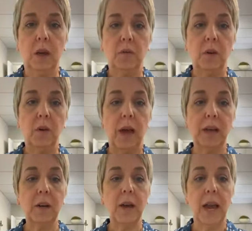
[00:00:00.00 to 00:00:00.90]
if you're
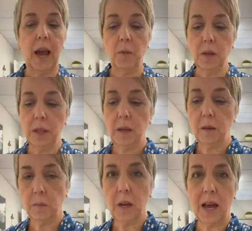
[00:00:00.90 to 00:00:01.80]
like, okay,
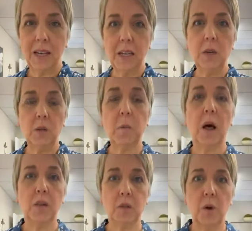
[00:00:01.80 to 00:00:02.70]
I need to use
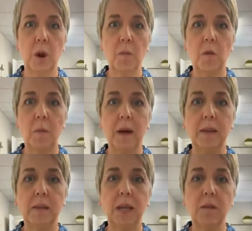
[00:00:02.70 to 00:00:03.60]
polished chrome for
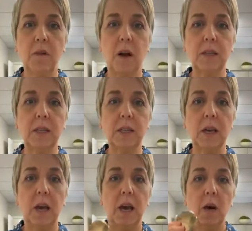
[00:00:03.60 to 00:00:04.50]
my sink faucet.
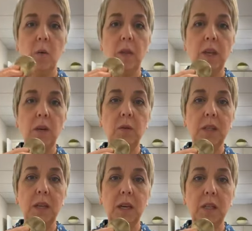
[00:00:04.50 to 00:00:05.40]
Well, then
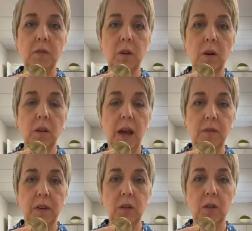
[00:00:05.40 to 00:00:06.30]
use this for your
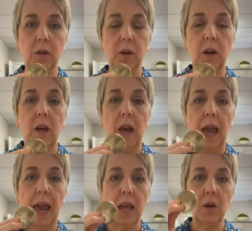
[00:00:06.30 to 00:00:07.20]
light fixture
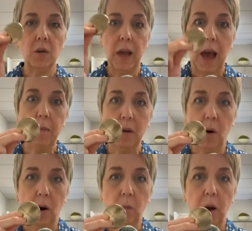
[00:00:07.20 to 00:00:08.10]
and your cabinet
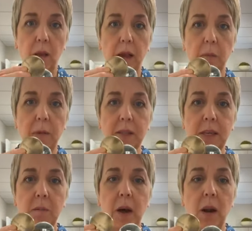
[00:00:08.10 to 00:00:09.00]
hardware. Like,
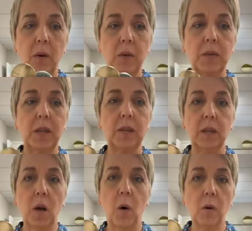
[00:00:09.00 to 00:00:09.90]
mixing metals is
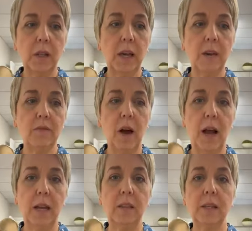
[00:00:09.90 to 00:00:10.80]
totally
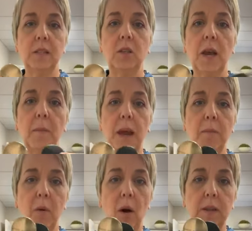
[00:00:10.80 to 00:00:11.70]
fine. This
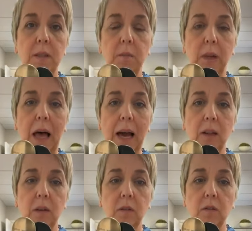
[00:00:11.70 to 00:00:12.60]
champagne bronze and
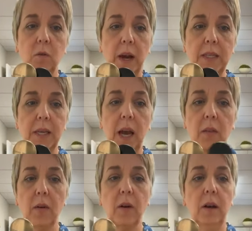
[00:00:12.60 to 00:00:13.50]
black looks great
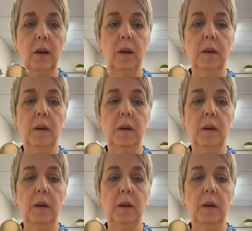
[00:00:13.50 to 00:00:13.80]
together.